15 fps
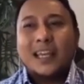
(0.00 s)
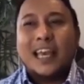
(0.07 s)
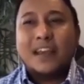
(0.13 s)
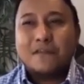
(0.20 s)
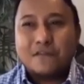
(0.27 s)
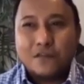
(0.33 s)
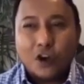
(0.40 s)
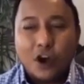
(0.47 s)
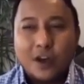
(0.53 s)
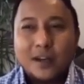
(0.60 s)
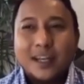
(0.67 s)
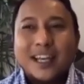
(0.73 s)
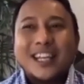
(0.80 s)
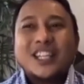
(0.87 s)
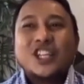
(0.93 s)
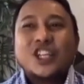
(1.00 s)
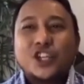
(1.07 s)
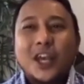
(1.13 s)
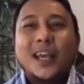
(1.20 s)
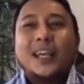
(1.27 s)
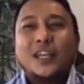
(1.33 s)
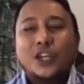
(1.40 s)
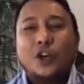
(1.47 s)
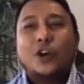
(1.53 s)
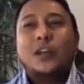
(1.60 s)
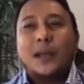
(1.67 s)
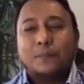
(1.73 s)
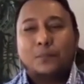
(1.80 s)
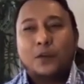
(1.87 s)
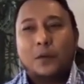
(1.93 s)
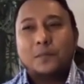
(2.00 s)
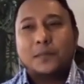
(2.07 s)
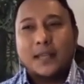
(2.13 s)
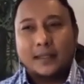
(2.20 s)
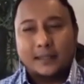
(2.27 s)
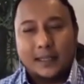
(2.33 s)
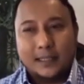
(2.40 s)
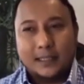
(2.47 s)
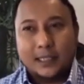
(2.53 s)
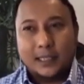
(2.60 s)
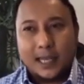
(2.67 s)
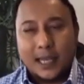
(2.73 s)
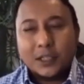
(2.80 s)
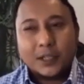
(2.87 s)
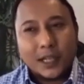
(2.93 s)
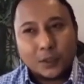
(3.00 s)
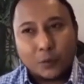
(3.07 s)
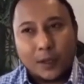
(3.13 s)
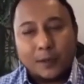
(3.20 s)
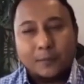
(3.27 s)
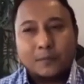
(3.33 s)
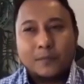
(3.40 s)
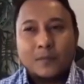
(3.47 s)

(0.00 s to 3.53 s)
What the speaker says: If not, check your laptop settings, okay? So that's one.